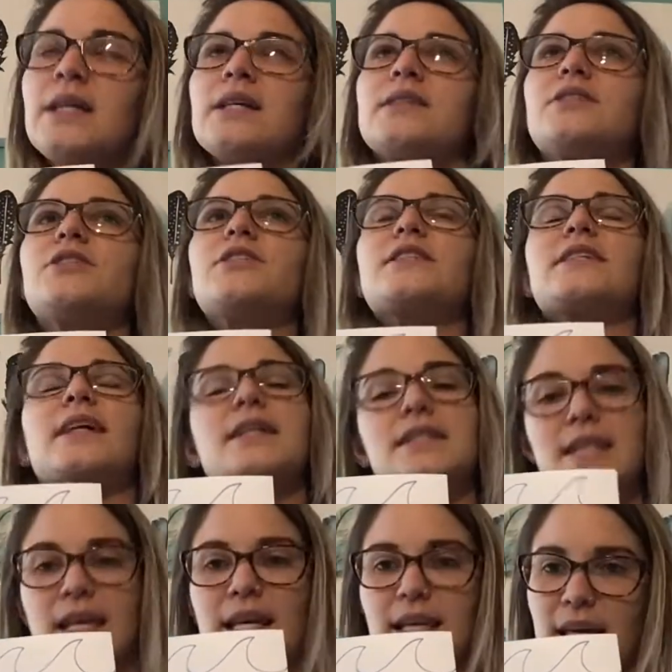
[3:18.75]
to just like
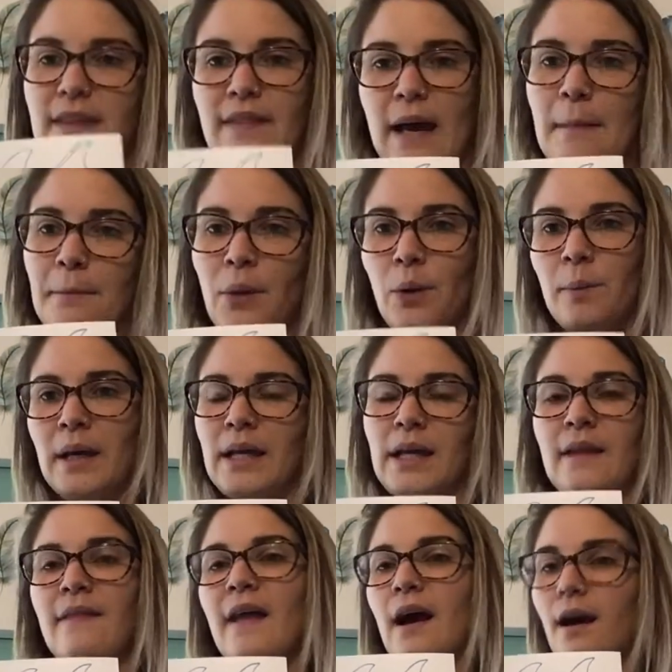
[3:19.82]
take in that moment
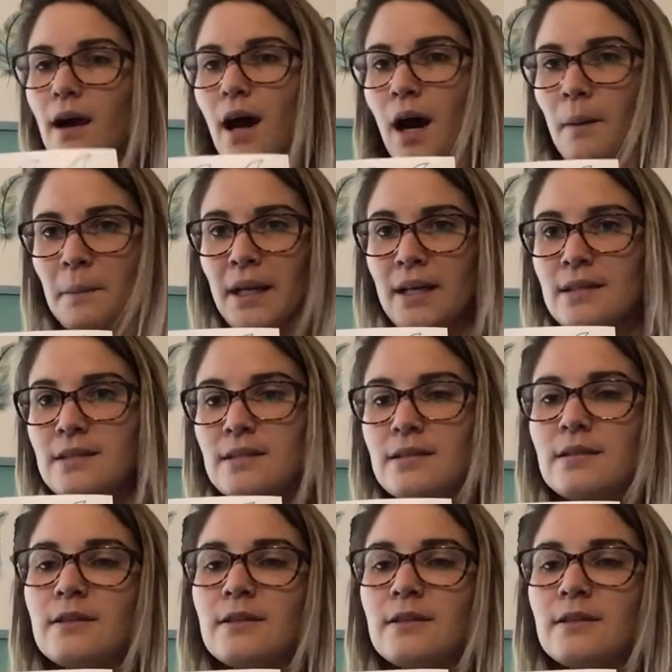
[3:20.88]
and that calmness.